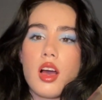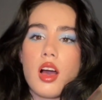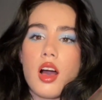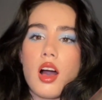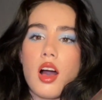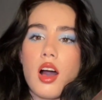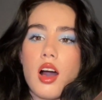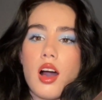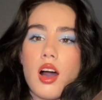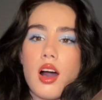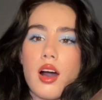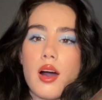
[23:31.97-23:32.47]

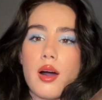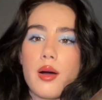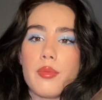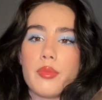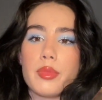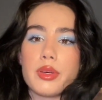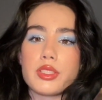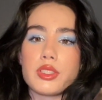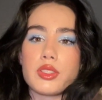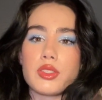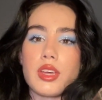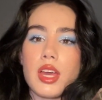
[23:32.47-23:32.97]
So
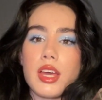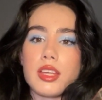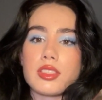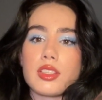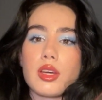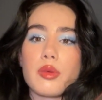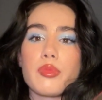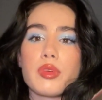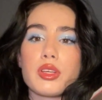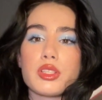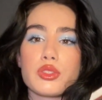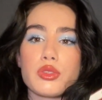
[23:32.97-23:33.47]
yeah, it's
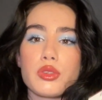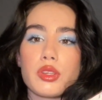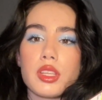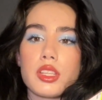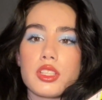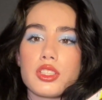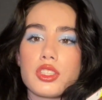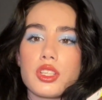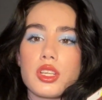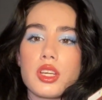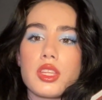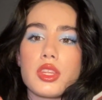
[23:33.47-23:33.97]
gonna be a trilogy.